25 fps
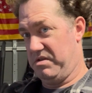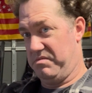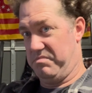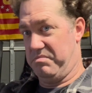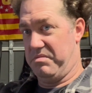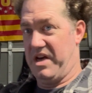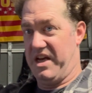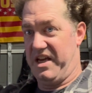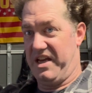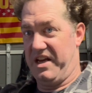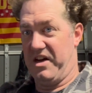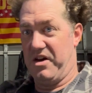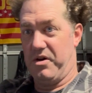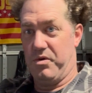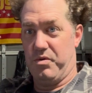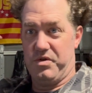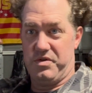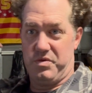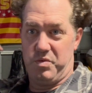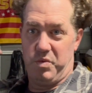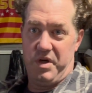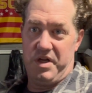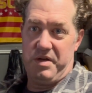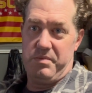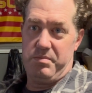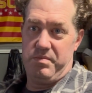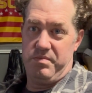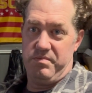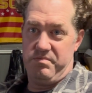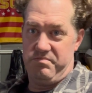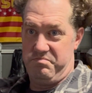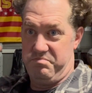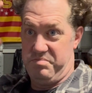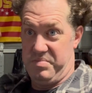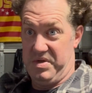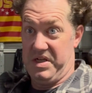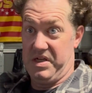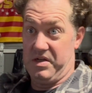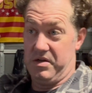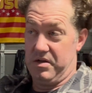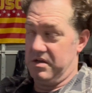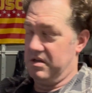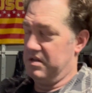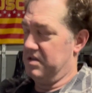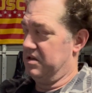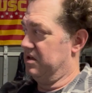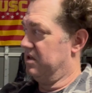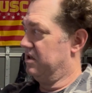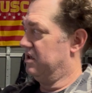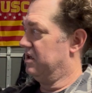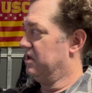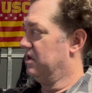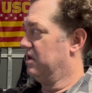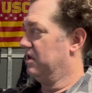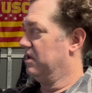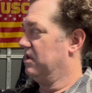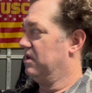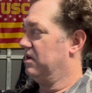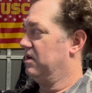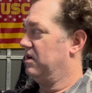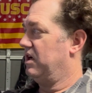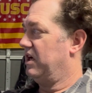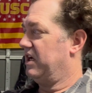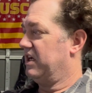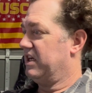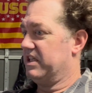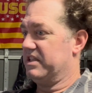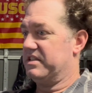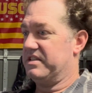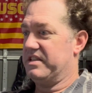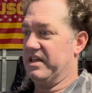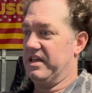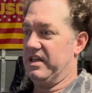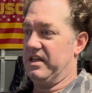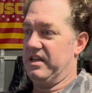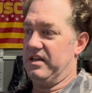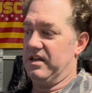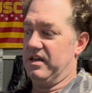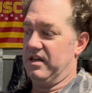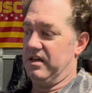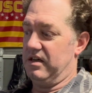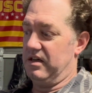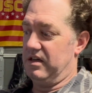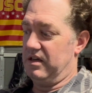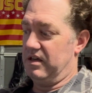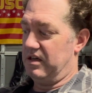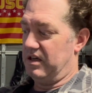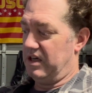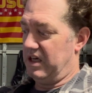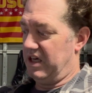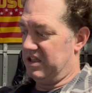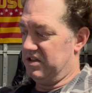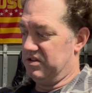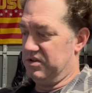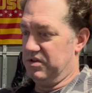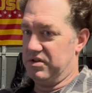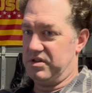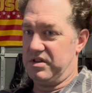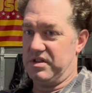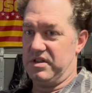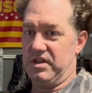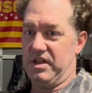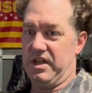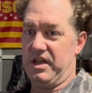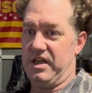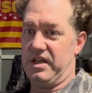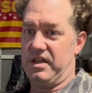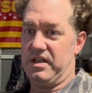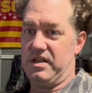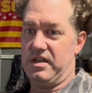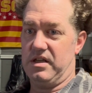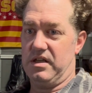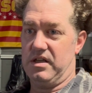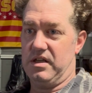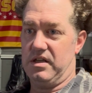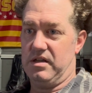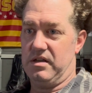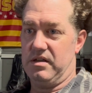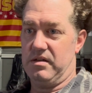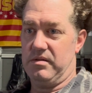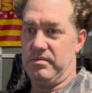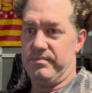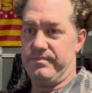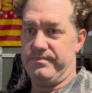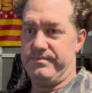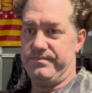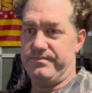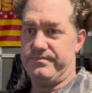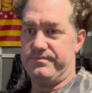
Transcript: my hair was way bigger. And he said, uh, I look like, um,